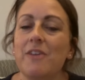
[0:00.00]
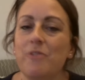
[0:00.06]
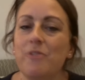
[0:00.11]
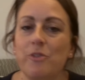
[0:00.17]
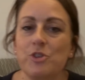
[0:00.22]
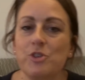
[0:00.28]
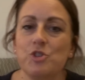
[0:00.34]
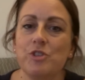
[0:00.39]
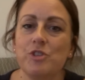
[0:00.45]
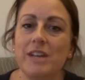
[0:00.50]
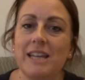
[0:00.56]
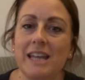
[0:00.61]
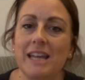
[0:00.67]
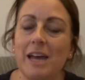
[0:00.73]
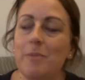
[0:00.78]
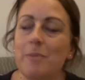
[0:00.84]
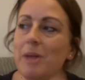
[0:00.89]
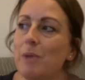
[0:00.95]
for a treat
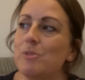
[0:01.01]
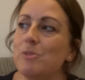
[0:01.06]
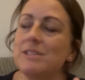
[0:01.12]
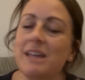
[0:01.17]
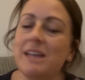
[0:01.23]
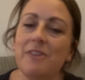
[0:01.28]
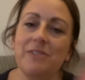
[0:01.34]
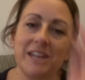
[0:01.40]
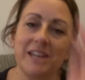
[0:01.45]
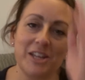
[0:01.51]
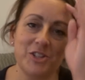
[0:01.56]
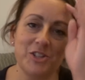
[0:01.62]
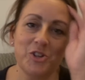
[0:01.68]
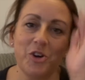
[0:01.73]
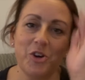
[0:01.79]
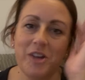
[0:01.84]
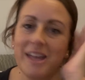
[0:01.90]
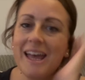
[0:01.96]
night, but I will definitely
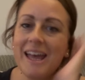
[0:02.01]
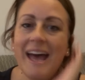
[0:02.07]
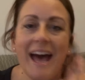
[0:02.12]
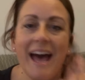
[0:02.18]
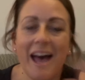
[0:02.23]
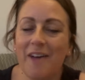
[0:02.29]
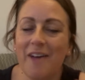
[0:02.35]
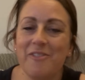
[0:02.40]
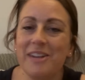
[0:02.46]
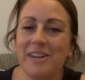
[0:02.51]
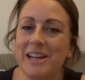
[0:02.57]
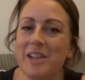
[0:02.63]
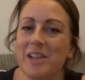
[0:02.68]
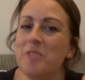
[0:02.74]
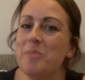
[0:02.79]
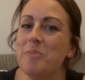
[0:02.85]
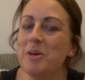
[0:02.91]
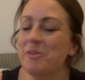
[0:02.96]
enjoy having a
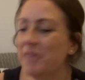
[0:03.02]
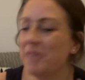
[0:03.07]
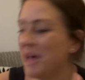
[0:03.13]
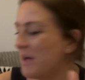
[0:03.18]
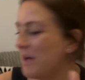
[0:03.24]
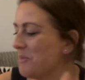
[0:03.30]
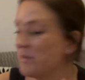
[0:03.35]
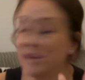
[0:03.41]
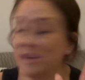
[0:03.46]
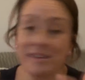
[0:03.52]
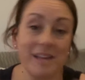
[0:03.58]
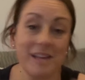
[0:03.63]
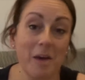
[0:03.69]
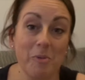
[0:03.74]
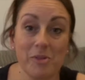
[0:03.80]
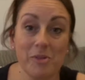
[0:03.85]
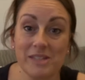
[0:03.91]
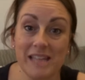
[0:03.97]
little bit of that when I
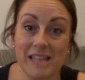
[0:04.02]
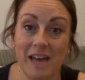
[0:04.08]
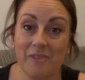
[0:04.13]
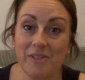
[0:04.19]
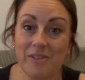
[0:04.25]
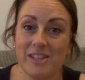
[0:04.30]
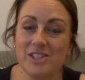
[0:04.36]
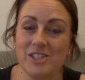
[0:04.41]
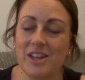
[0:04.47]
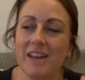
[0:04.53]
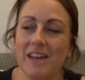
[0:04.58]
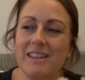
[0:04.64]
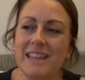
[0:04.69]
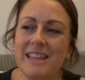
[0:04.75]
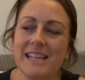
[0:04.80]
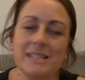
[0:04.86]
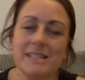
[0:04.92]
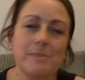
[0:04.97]
want to have it. So I think
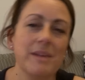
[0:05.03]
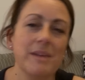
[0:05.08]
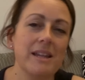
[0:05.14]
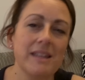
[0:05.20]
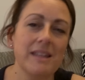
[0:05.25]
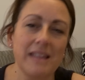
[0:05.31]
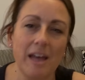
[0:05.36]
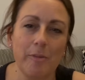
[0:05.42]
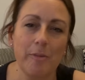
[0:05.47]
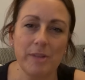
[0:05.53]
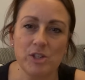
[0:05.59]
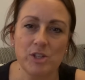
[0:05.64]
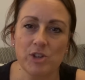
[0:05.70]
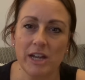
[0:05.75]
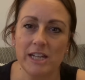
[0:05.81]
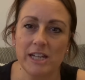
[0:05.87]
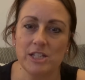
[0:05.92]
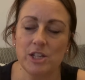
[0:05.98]
that's the main thing that I've been
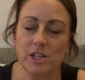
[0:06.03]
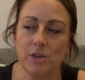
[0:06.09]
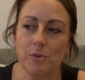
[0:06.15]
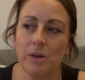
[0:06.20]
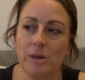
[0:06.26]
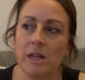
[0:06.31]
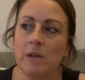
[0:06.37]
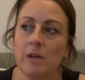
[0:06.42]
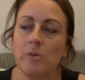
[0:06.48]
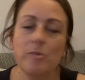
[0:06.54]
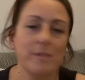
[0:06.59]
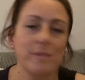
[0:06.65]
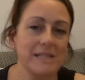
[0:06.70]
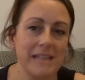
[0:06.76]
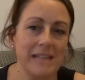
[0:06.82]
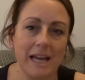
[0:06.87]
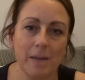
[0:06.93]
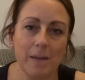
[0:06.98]
trying to do with my
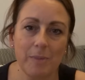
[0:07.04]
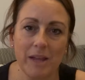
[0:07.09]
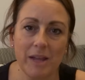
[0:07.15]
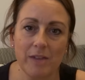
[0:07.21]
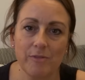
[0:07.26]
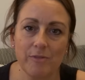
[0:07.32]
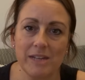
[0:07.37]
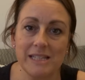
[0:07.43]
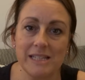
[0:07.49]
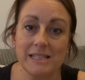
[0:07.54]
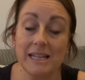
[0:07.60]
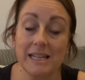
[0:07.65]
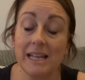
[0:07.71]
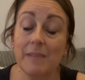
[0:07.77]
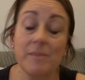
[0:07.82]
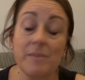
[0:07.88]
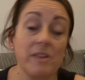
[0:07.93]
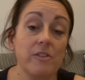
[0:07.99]
diet plan
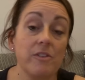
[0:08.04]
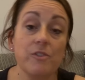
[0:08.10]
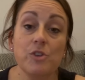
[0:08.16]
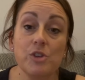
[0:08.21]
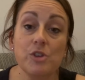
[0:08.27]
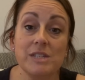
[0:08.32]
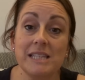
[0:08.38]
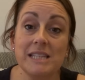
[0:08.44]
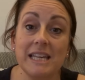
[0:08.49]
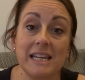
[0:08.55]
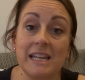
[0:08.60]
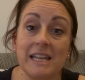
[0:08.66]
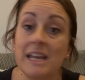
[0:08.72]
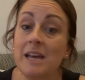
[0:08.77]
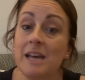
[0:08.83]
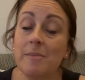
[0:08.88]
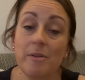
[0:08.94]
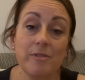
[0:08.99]
recently. If you've not seen
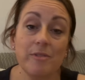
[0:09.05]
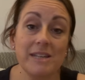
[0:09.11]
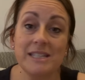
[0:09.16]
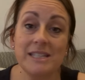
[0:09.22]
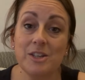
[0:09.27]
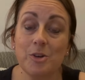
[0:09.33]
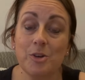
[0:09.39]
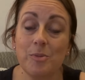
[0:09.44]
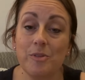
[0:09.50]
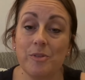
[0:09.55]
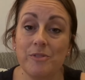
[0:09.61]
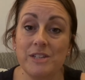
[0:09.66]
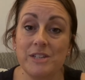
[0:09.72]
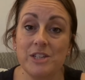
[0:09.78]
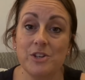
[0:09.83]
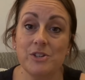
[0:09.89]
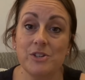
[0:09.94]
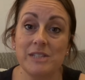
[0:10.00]
my recent couple of
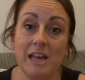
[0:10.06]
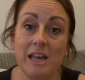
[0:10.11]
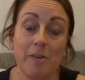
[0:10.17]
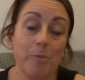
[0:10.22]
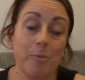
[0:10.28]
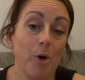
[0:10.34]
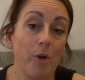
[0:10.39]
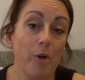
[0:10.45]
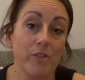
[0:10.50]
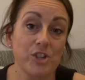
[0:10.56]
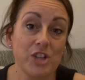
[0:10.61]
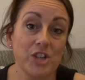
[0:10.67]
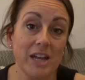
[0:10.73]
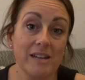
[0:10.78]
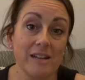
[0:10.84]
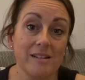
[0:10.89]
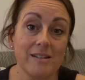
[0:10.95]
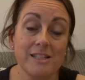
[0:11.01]
videos that I've put on the
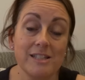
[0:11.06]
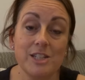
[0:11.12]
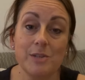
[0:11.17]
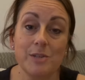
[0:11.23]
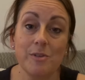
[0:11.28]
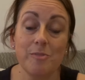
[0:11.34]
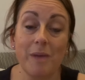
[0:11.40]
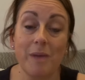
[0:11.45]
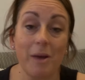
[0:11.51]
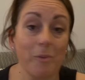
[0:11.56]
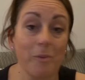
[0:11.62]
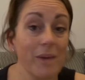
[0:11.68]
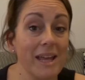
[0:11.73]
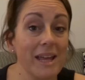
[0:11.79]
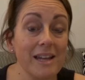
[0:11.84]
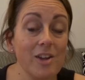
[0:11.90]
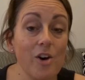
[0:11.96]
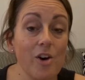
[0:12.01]
channel to do with my
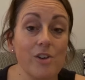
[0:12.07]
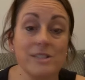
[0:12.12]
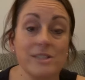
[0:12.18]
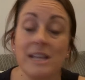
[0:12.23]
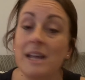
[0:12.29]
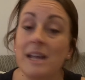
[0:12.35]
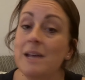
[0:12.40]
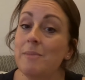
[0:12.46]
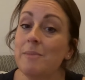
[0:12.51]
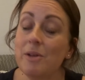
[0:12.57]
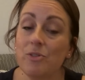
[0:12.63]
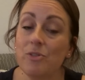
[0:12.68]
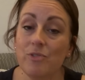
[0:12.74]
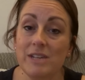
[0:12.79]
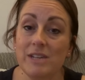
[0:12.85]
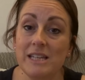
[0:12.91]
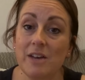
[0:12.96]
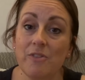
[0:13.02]
weight loss, my
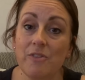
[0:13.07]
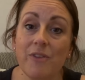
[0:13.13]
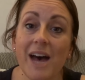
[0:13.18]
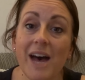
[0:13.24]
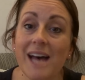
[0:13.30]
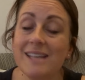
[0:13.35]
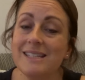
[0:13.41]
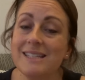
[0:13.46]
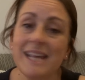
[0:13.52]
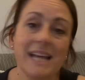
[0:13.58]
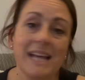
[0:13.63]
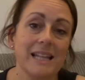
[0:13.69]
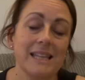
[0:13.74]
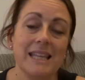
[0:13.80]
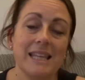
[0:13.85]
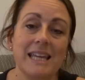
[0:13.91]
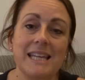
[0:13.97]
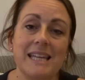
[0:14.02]
3-day fast,
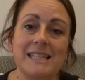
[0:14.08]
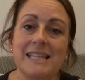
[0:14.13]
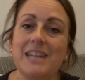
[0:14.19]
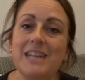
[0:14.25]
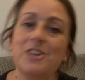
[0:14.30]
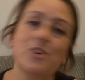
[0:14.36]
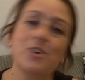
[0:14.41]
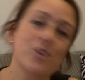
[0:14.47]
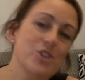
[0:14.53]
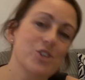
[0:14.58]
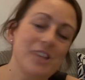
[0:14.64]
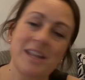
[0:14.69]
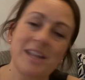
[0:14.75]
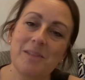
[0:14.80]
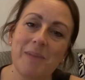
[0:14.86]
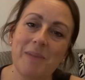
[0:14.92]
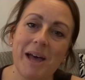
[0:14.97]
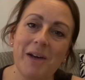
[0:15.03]
healthy eating, go check
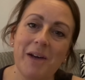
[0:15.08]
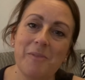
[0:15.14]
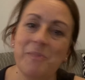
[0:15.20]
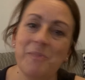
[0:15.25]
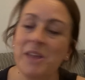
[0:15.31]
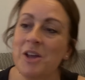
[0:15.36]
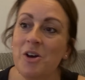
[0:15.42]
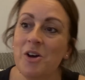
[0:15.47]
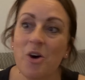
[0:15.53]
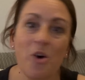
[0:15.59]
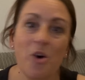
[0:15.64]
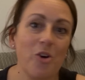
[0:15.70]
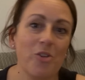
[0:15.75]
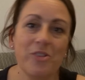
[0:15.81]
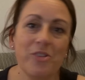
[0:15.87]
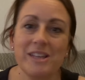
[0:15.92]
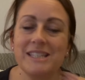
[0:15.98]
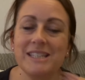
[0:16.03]
them out. All
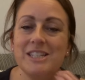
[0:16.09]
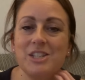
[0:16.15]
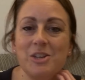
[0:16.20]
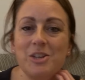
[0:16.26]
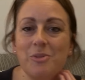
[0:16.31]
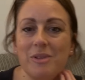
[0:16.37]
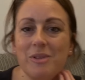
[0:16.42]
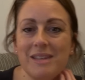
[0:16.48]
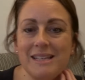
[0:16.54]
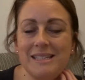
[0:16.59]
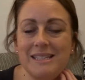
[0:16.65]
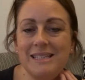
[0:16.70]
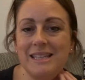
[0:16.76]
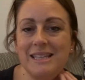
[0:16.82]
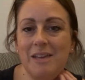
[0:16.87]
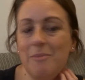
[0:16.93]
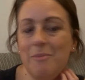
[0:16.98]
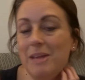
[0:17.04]
things to do with, as I
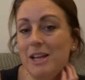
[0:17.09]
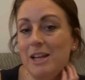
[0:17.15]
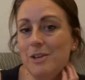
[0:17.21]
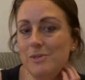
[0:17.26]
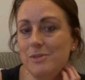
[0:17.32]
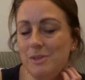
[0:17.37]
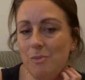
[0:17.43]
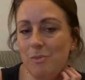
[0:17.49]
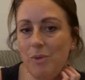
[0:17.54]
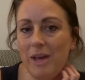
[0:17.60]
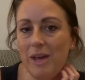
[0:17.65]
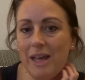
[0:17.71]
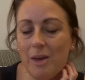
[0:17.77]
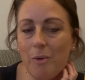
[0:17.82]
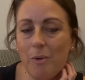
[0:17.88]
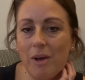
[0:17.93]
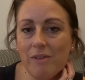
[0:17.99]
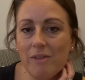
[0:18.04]
say, me losing weight
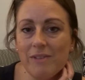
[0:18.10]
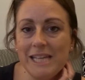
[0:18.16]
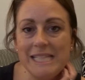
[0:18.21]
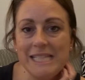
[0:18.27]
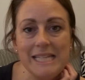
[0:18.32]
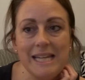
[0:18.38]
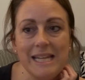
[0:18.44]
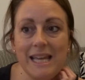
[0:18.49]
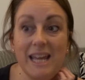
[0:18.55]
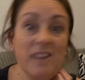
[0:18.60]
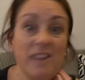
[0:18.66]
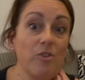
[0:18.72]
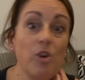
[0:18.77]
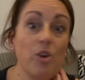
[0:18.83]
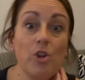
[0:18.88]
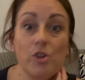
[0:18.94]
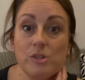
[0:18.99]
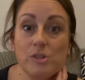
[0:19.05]
quite recently. And I've
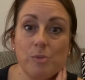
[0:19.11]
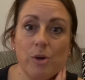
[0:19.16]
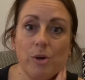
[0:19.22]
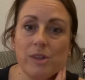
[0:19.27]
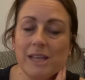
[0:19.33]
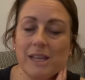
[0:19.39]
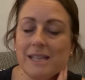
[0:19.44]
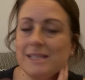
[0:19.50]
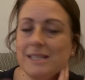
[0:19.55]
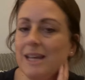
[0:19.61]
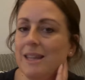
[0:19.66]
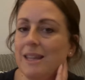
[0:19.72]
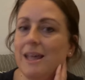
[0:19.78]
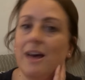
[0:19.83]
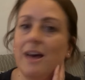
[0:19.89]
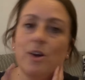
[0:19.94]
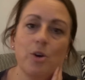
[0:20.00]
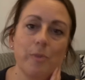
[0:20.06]
got lots more things like
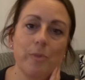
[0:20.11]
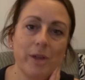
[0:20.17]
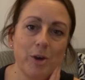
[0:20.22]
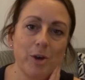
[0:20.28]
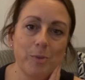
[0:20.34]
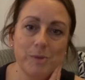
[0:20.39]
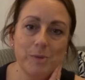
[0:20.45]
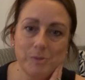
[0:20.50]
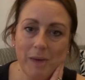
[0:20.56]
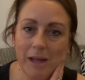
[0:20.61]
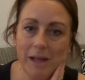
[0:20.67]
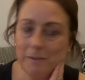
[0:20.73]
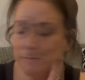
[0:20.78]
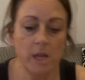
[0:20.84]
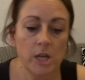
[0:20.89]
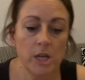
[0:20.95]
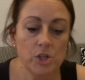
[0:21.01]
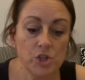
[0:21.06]
that coming up as well.
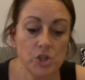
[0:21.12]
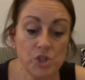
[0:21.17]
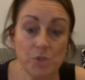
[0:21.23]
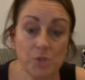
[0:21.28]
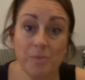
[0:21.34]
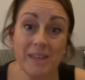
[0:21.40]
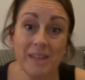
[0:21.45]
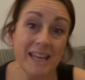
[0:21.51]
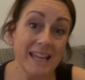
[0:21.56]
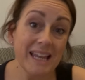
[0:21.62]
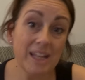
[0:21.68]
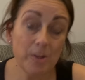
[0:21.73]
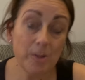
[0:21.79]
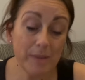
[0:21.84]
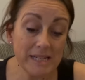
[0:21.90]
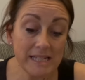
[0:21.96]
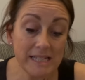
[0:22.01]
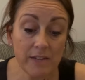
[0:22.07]
Just something a little
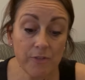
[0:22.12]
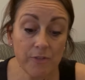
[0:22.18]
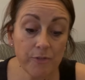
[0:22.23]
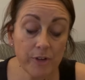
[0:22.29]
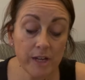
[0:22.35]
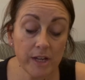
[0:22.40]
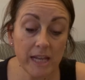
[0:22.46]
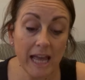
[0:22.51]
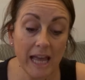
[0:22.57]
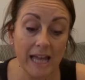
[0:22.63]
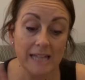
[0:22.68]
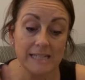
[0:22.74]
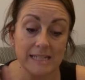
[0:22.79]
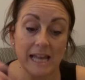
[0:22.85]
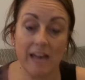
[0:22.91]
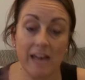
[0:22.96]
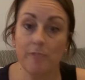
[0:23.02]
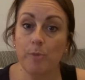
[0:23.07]
bit different. And
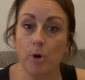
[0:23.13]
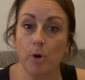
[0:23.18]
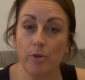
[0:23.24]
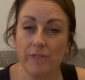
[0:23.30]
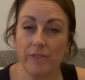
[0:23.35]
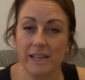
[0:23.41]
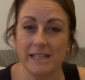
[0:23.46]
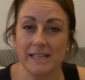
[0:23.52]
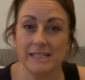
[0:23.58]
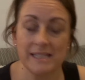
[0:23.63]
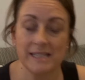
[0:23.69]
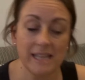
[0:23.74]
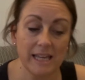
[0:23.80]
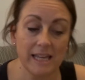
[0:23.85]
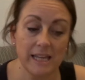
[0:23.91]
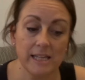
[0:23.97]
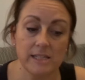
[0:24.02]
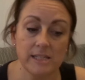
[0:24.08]
I bought these
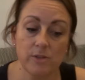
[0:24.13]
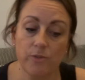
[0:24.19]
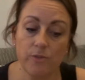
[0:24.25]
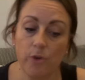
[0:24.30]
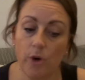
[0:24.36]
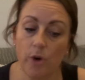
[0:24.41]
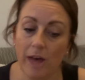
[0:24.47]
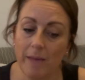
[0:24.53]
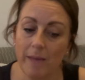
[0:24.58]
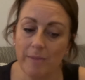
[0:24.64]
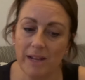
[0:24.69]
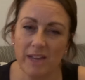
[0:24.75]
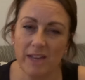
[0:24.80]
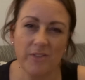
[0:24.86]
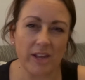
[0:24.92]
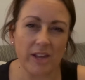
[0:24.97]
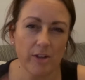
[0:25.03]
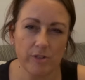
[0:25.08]
things for Emily
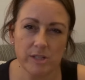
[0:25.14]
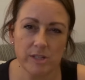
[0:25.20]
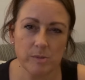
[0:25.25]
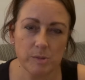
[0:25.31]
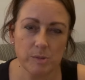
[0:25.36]
for like Christmas